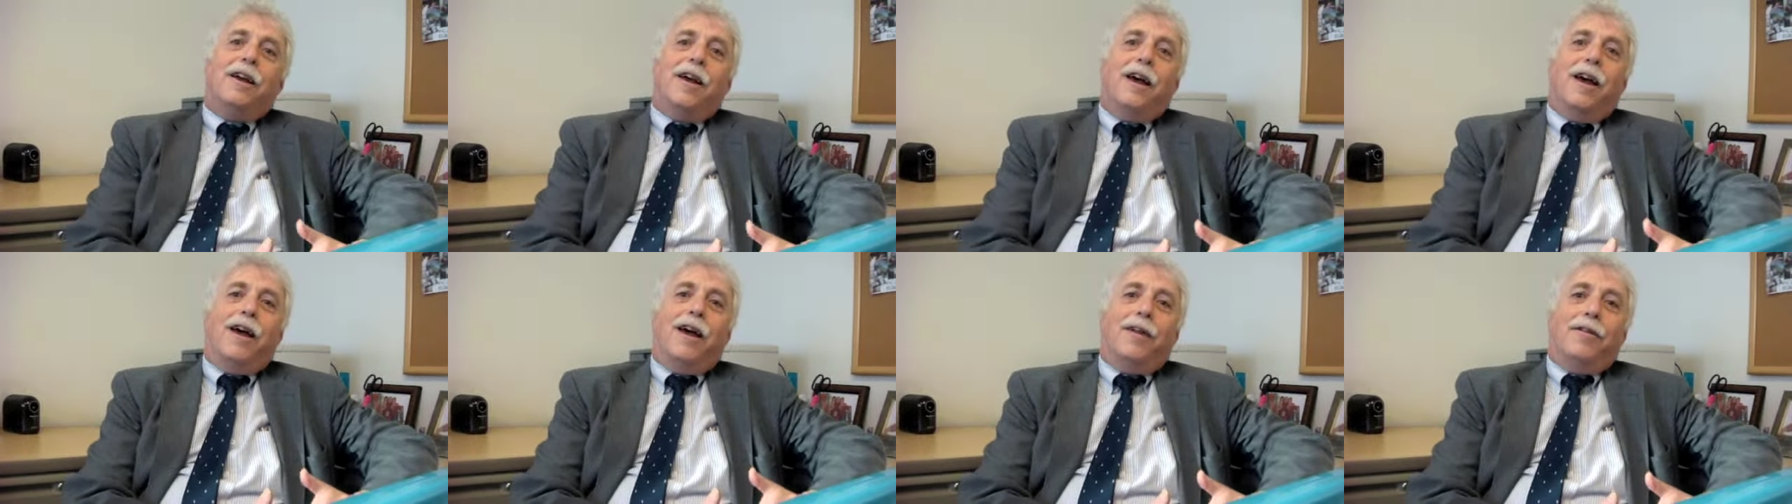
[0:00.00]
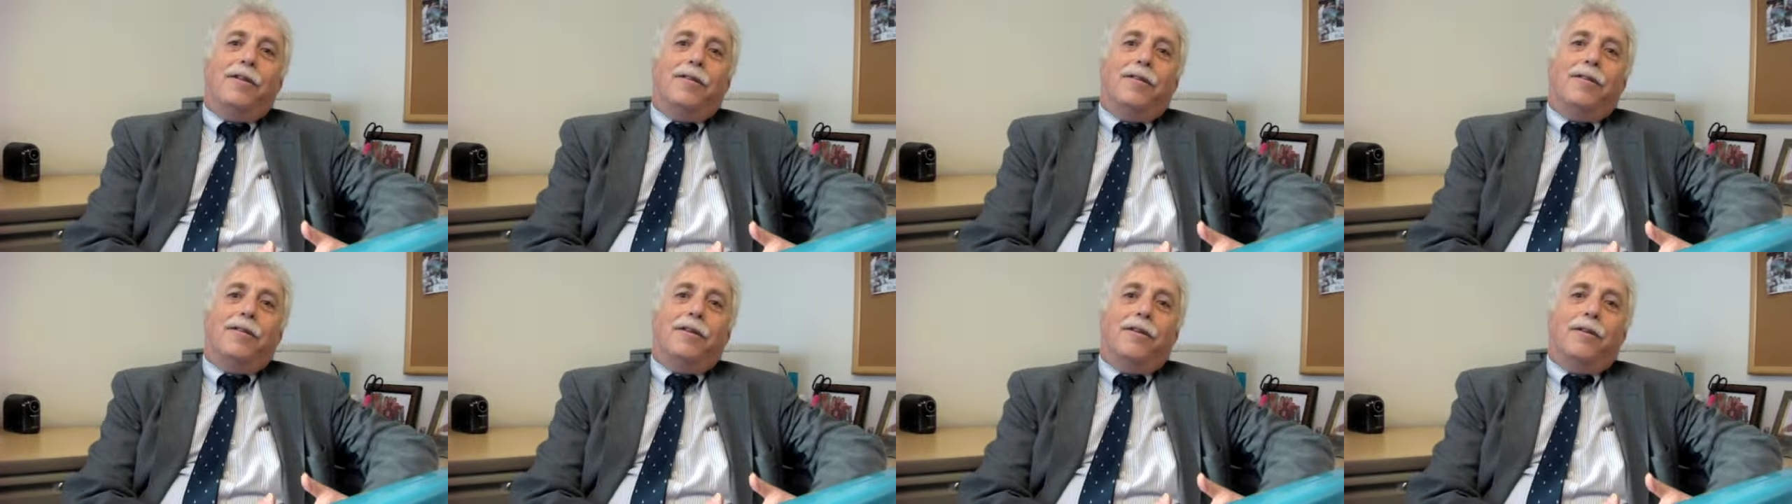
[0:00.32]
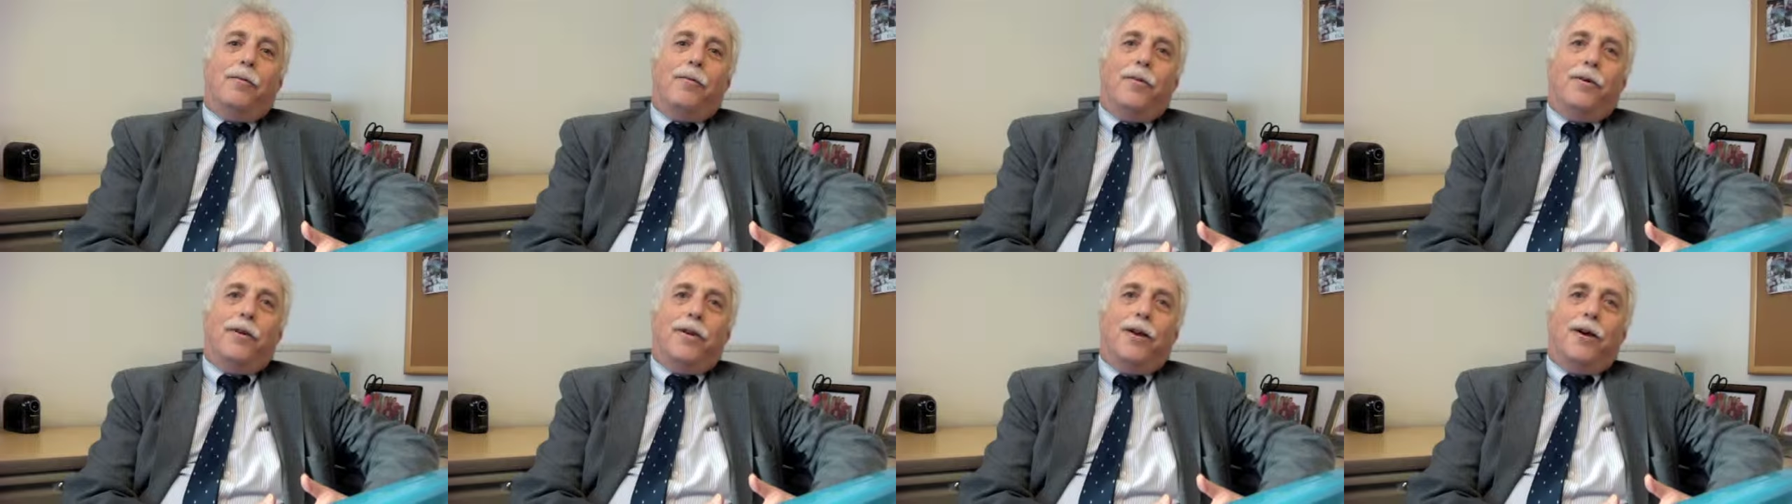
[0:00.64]
And
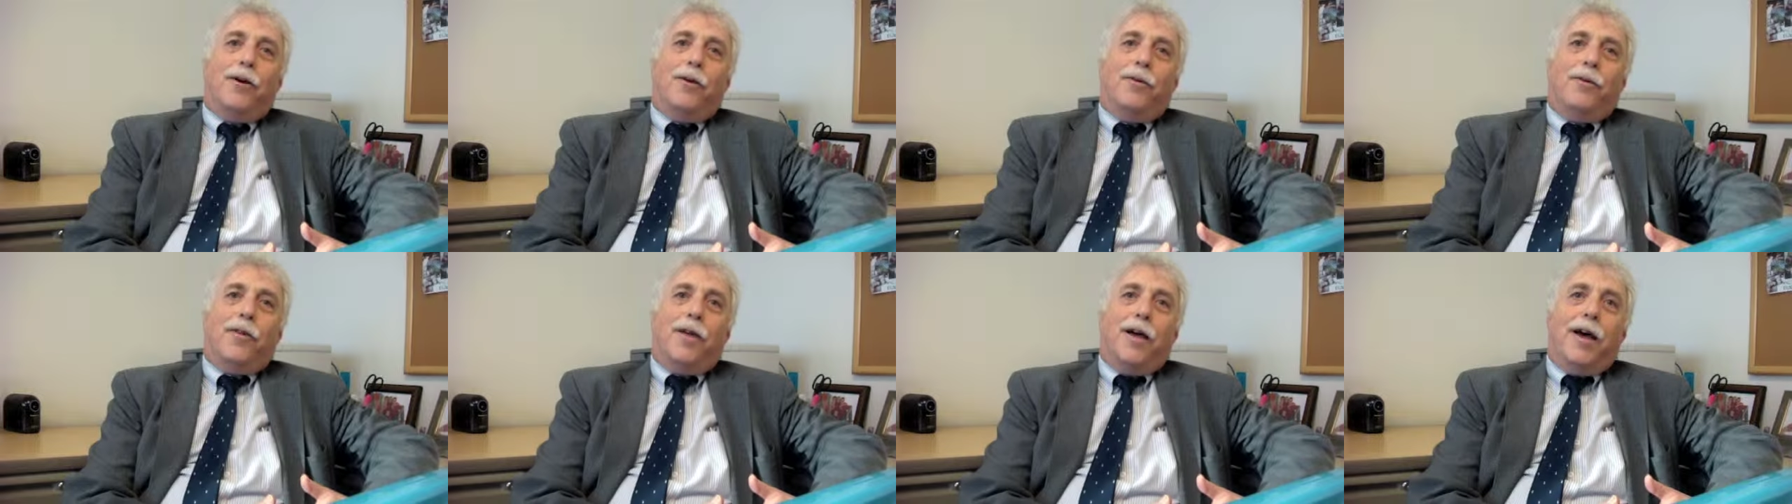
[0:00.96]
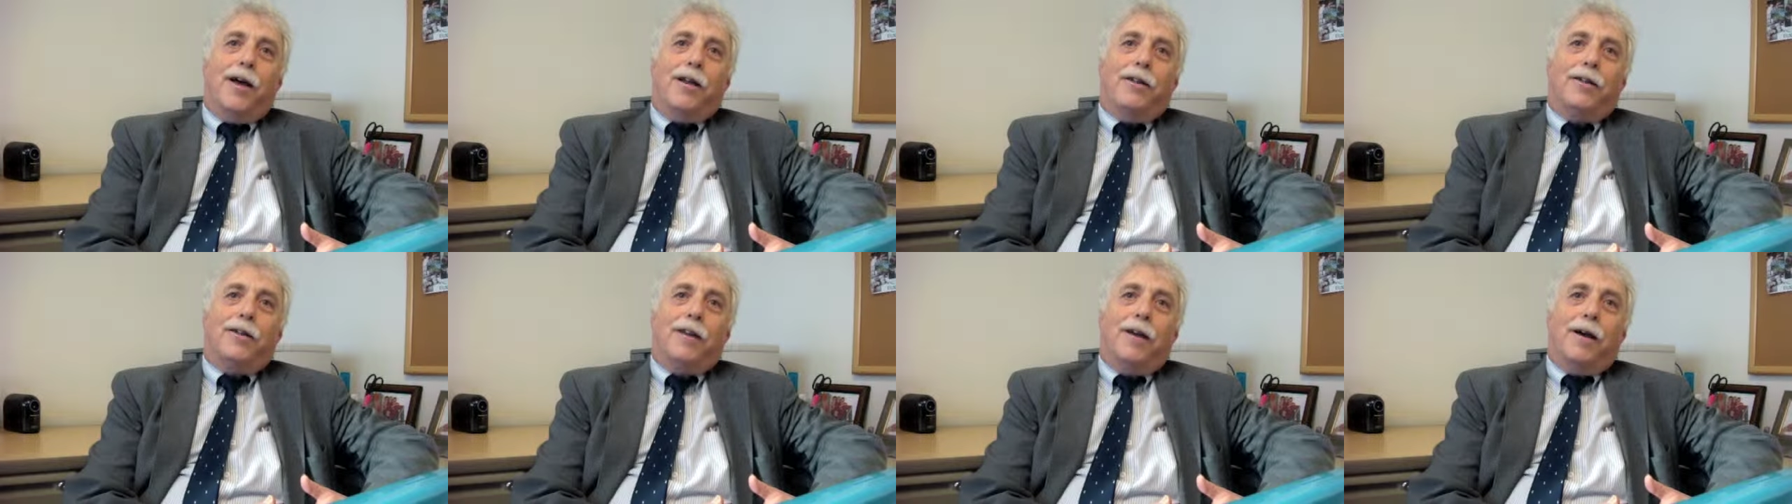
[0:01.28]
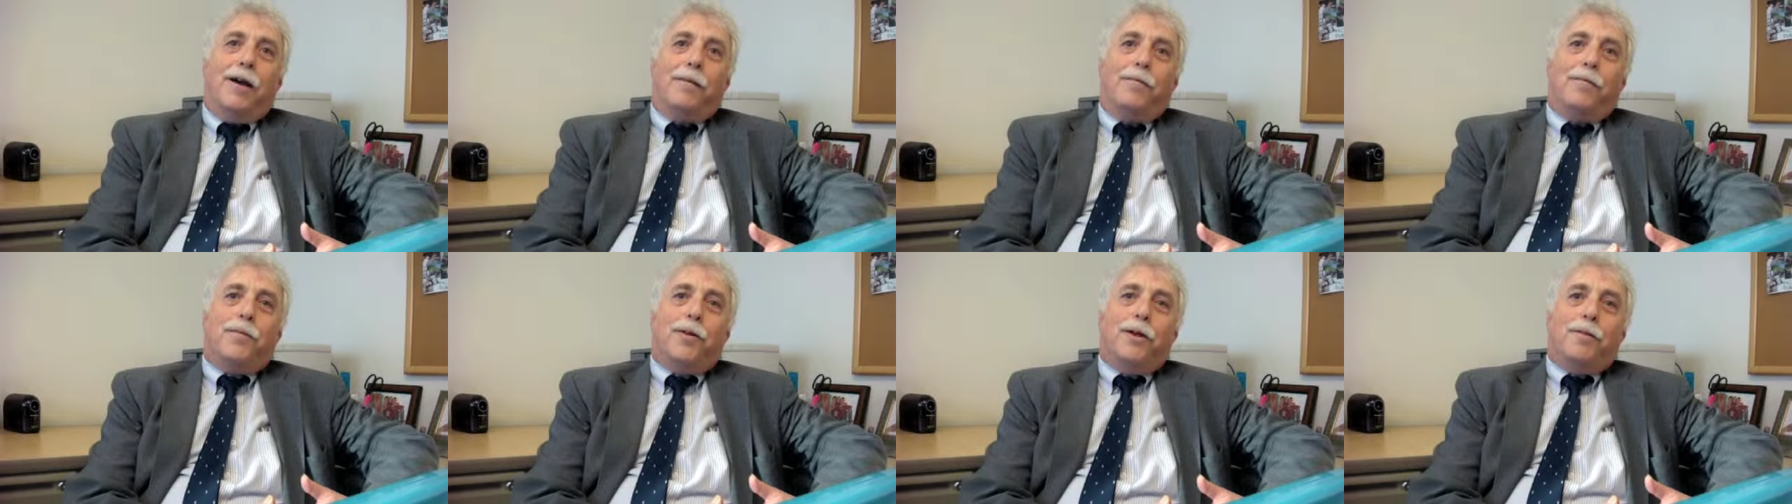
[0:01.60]
we know
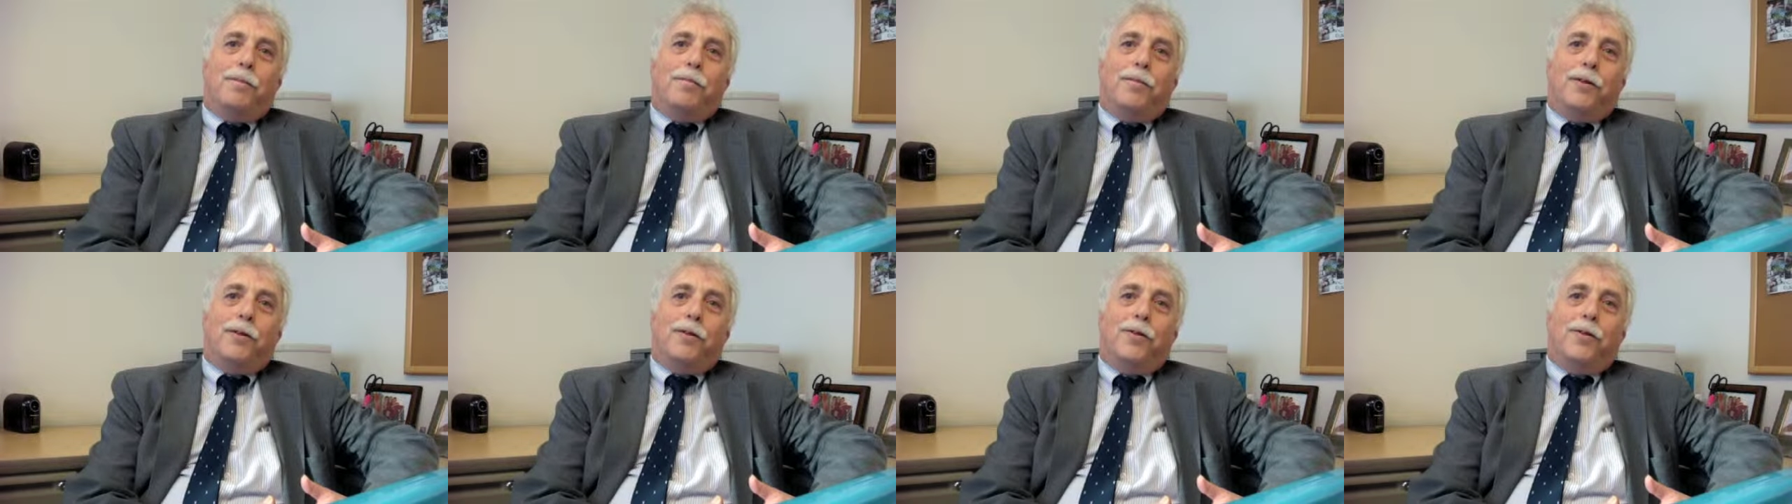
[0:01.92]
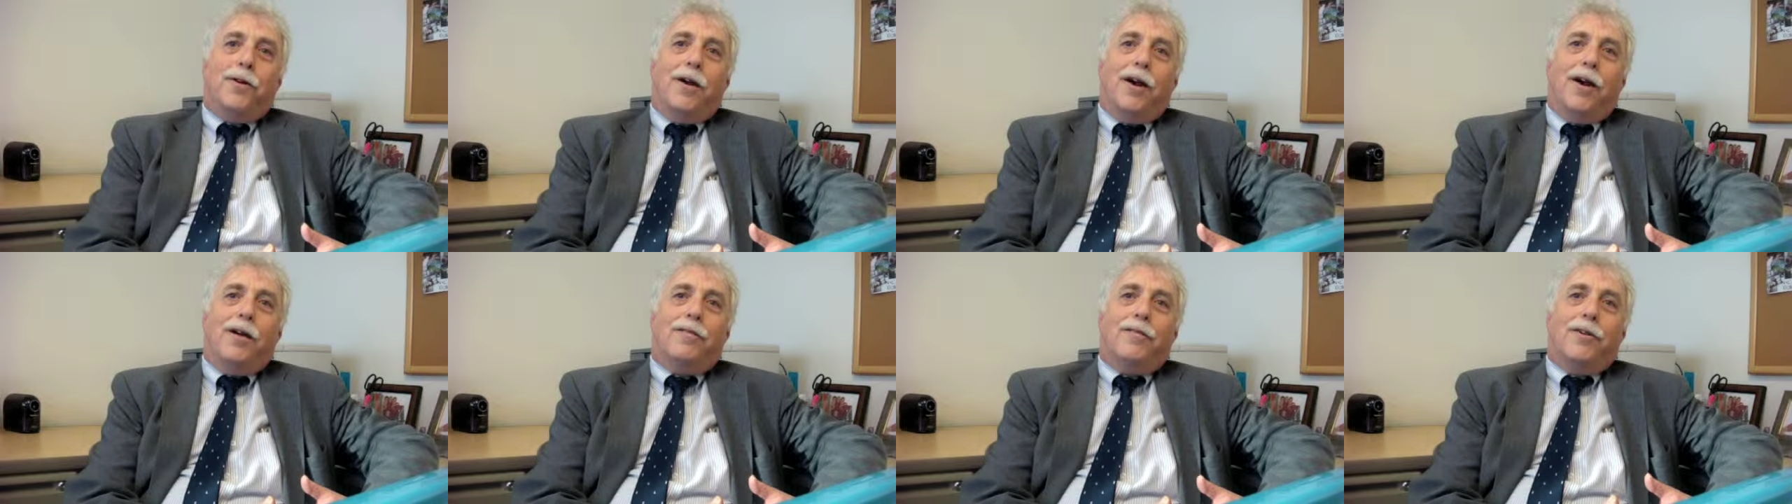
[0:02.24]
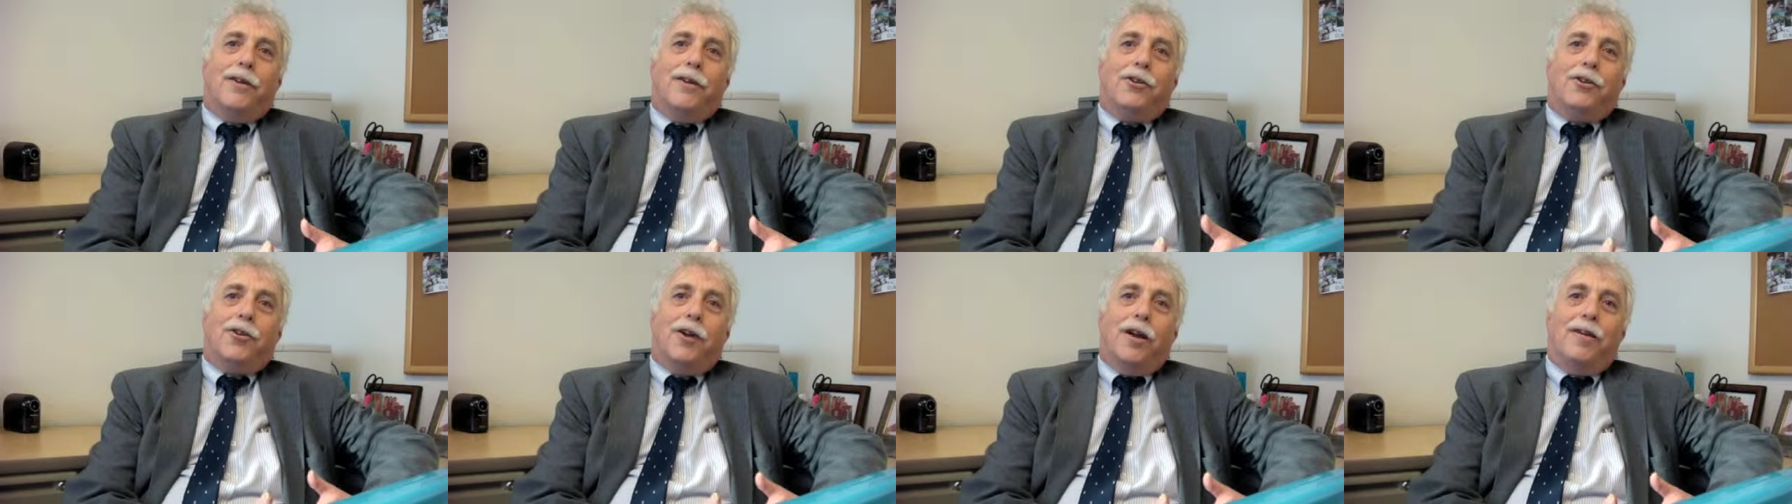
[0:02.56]
that people who have
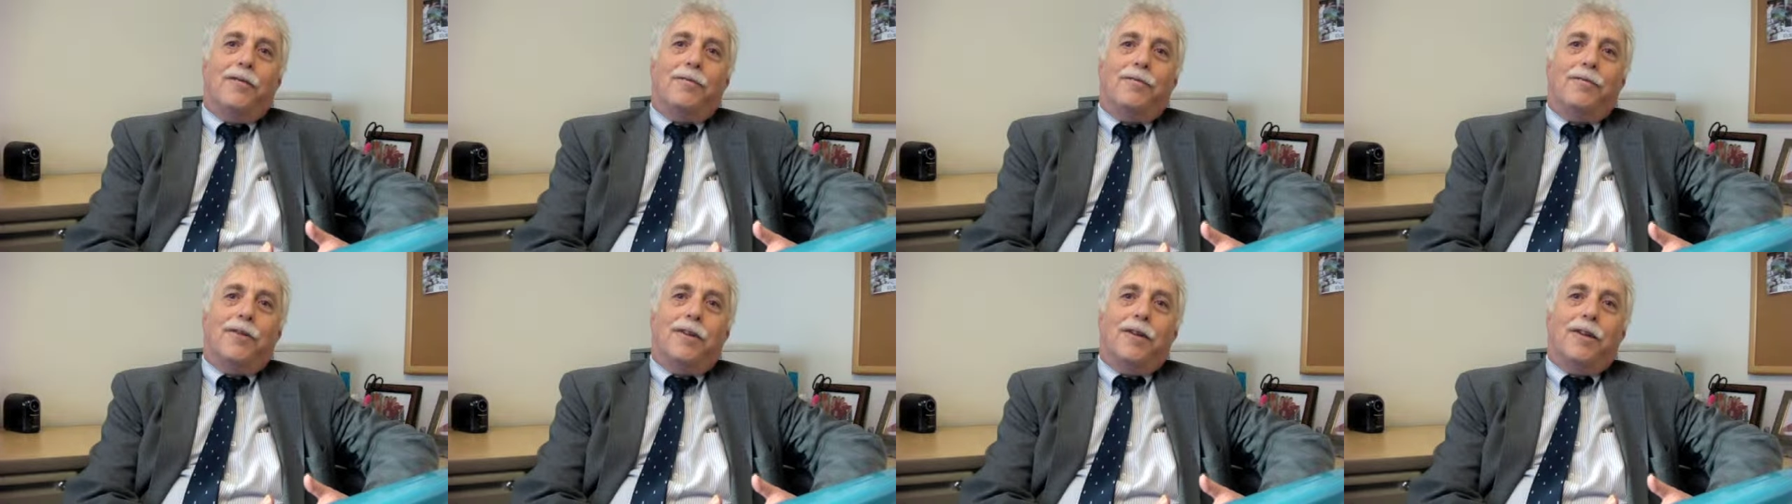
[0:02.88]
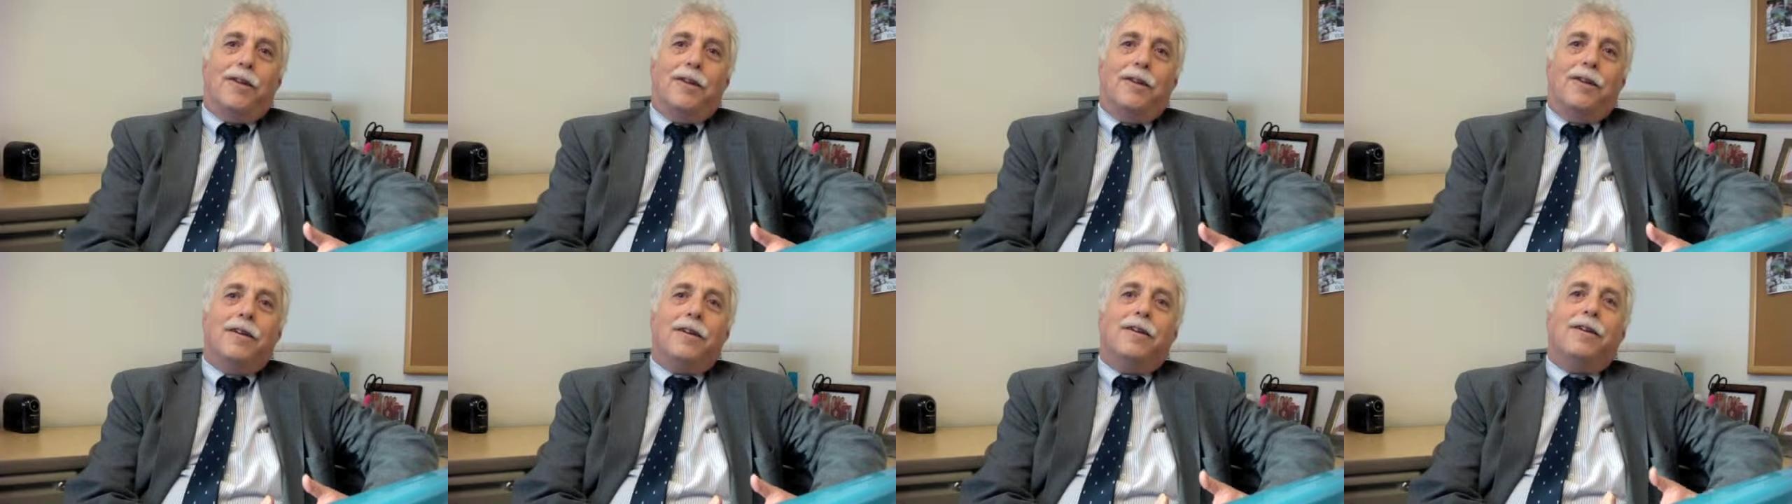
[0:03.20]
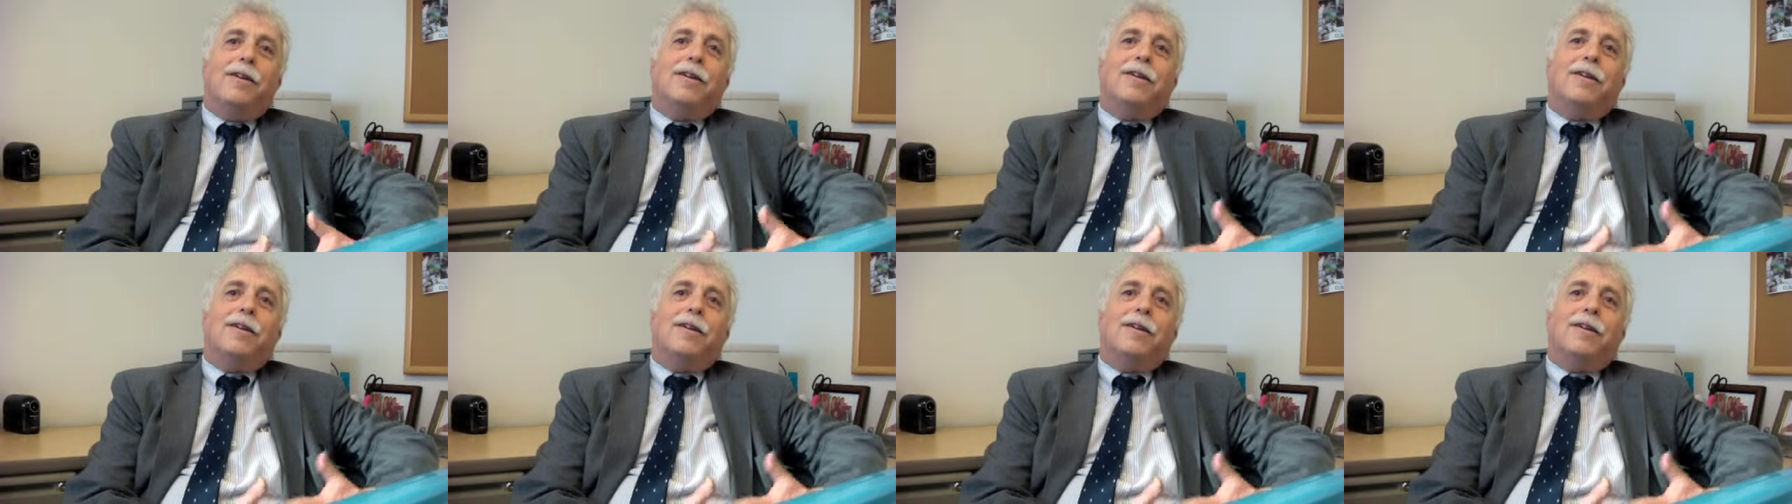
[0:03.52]
HIV,